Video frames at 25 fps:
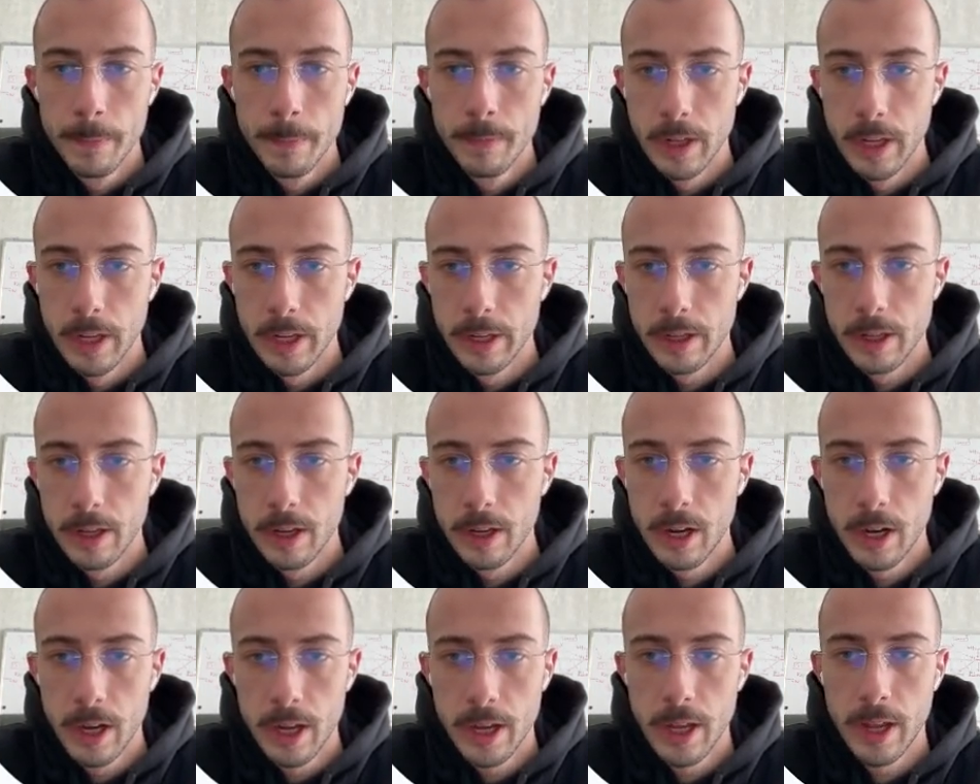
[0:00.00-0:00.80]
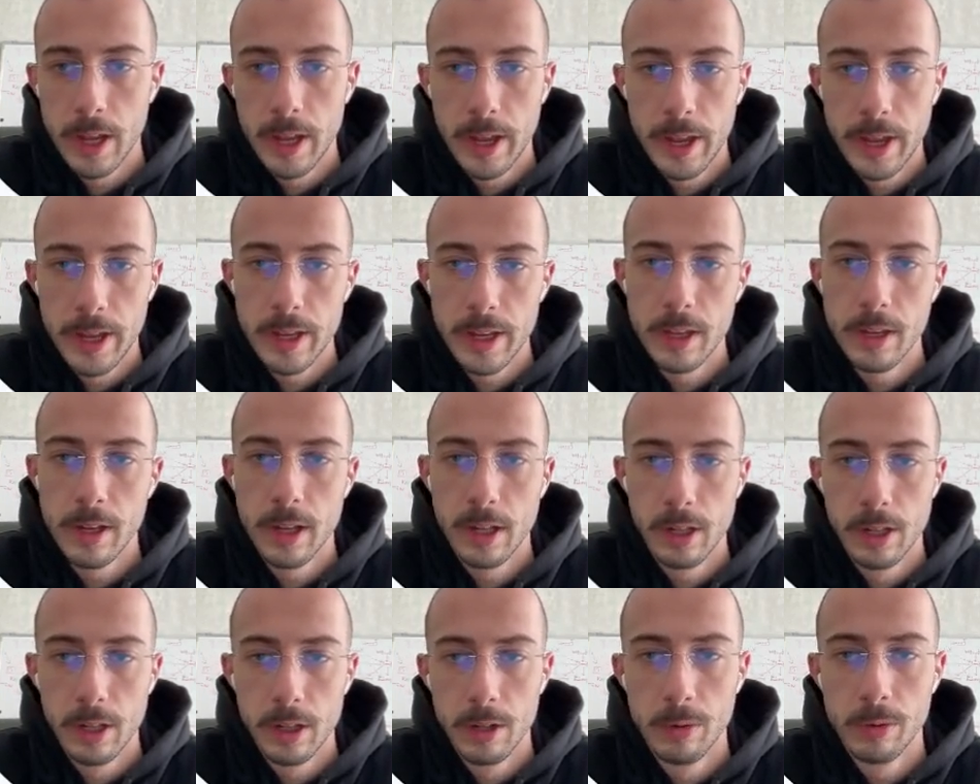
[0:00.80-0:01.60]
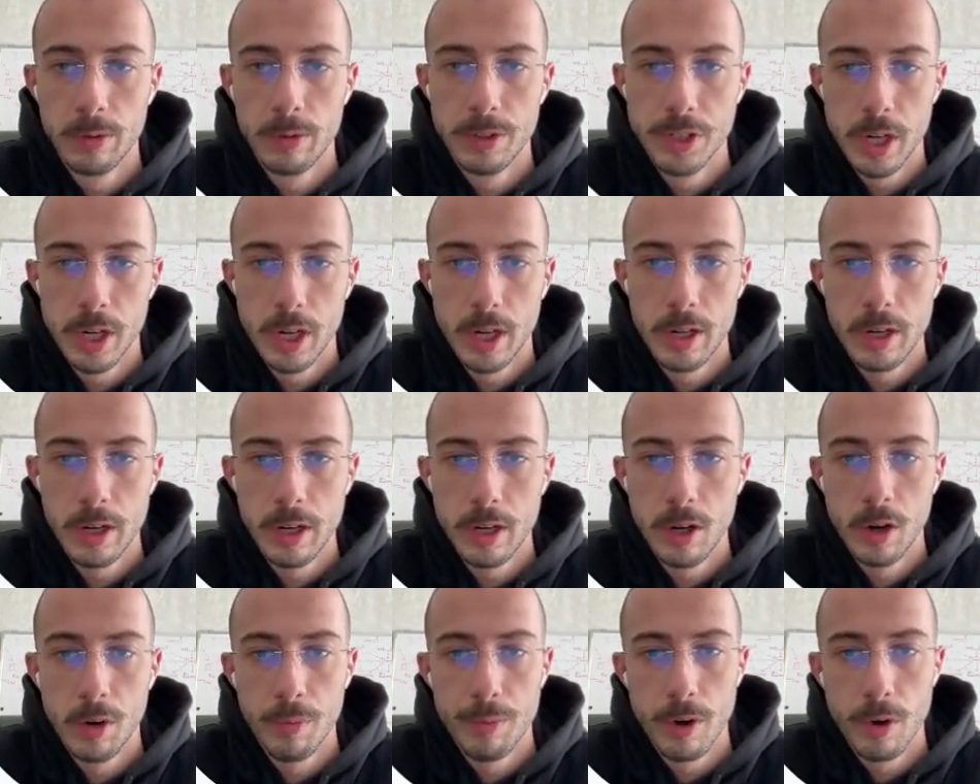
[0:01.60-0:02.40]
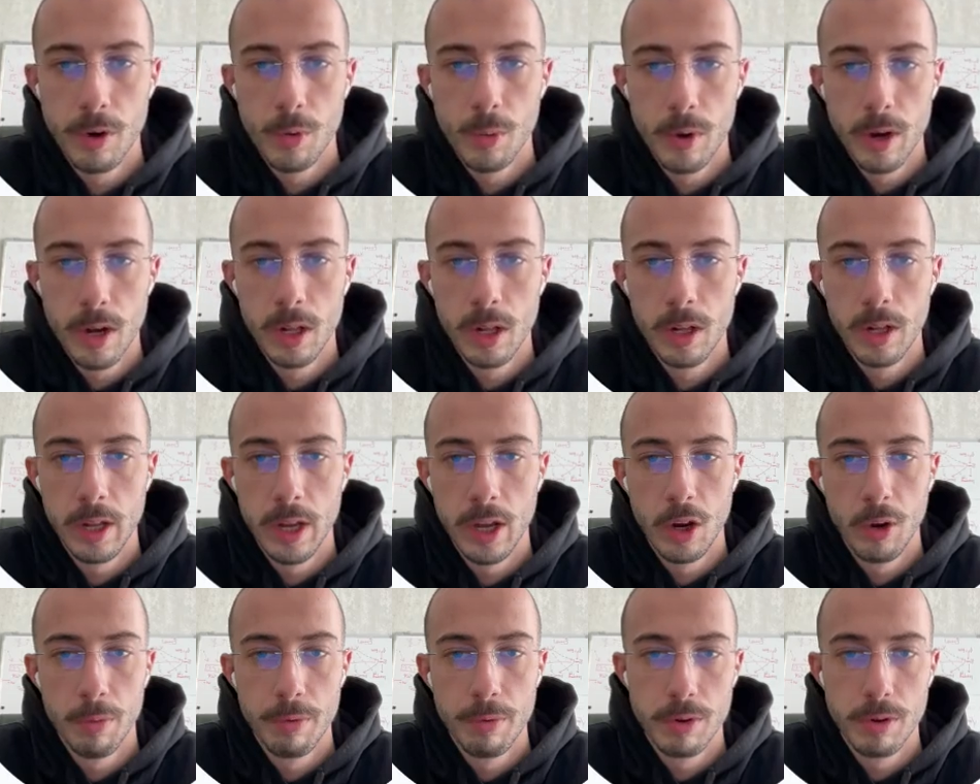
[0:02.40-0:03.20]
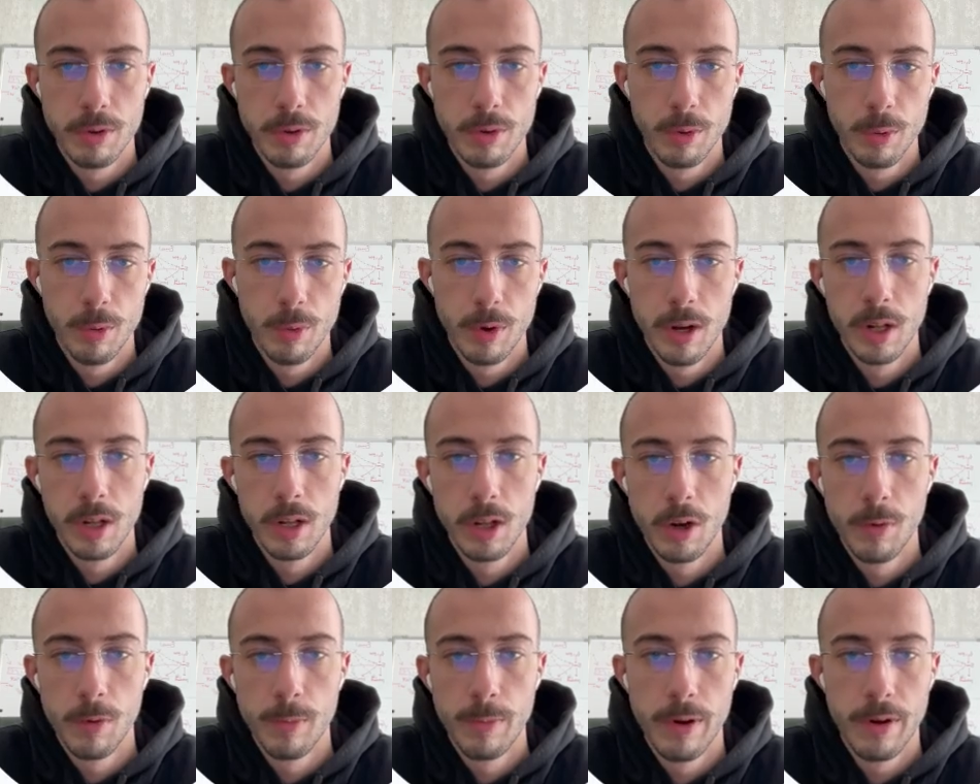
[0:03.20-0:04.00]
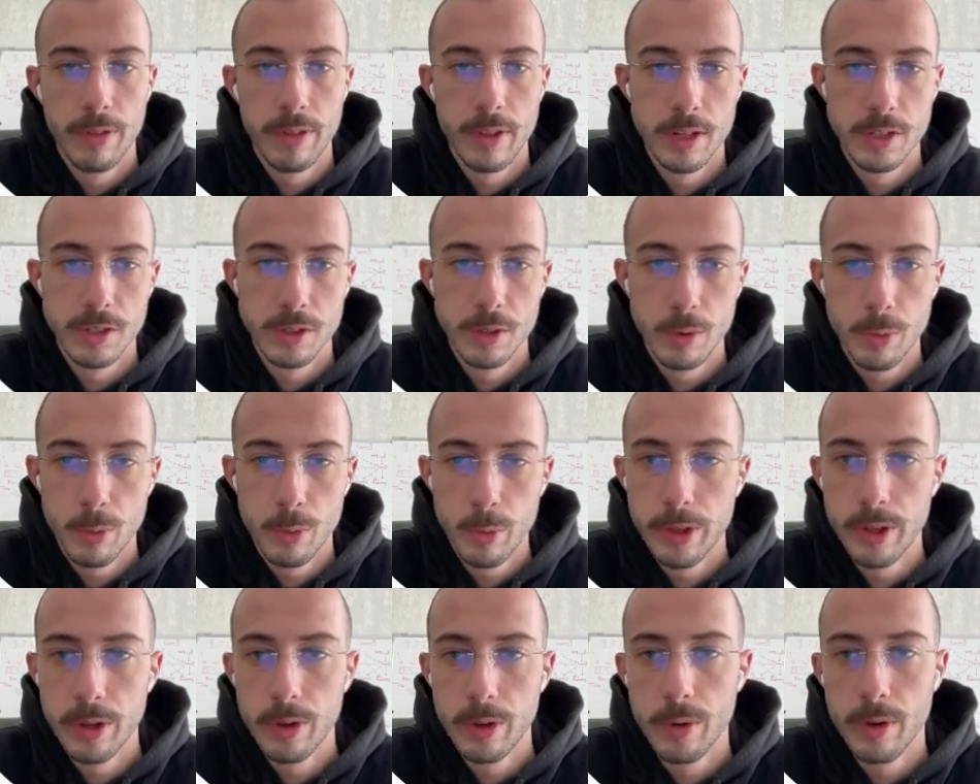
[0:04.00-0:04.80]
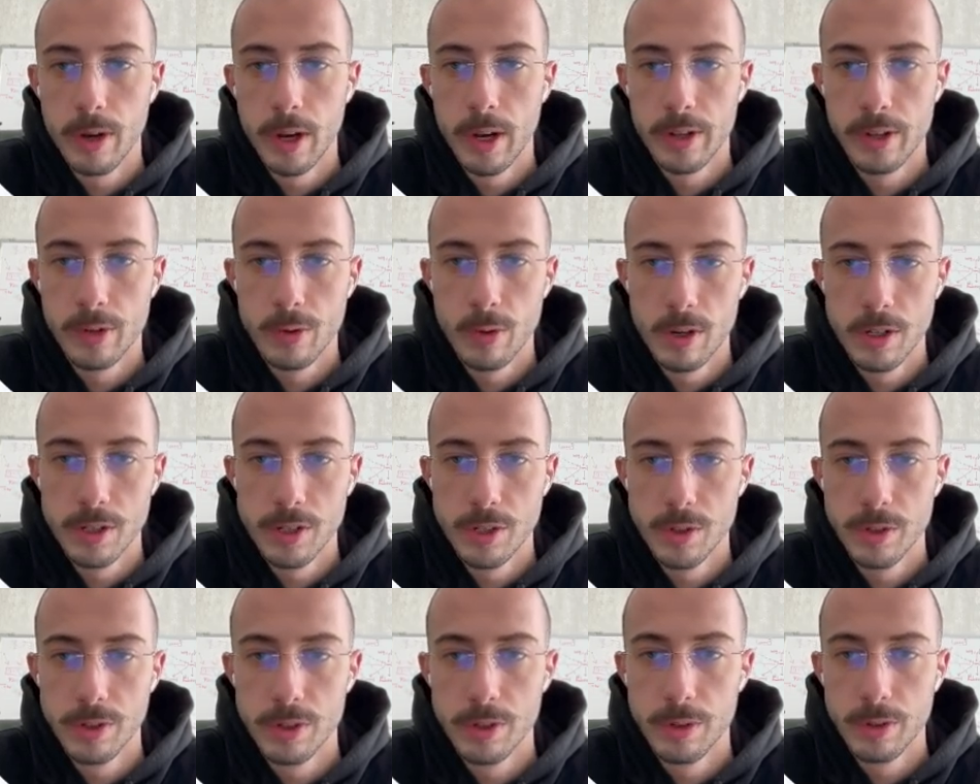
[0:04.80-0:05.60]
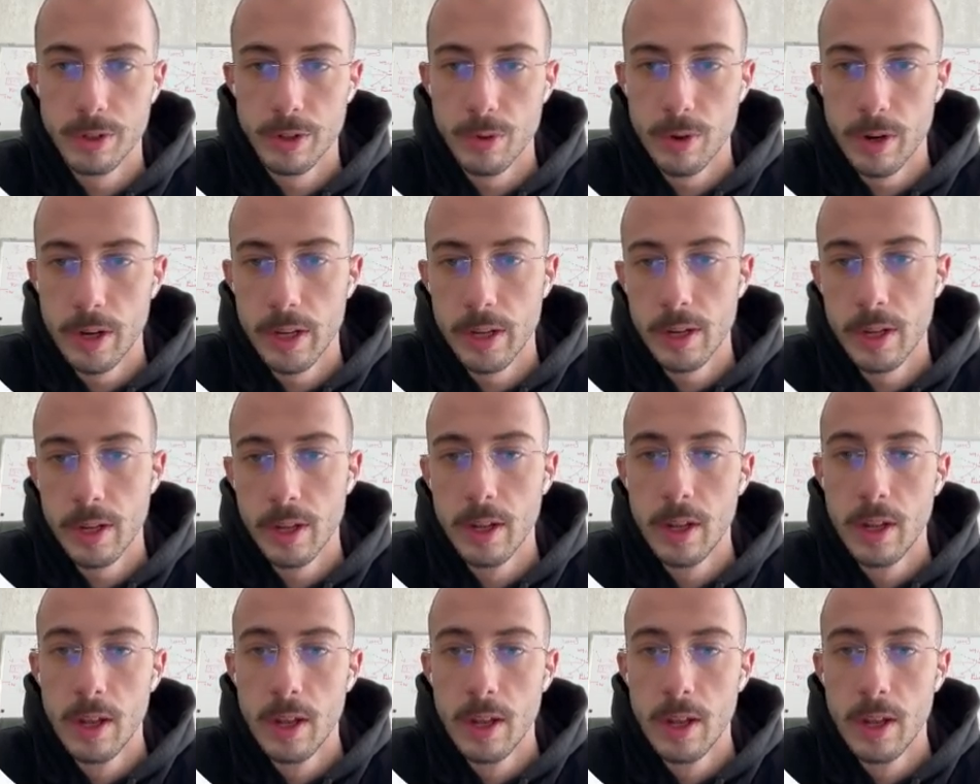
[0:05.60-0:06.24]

Like, hi, hey, hello, John. Hope you're well. I hope you're doing well. Hope everything's good with you. I trust you're doing great.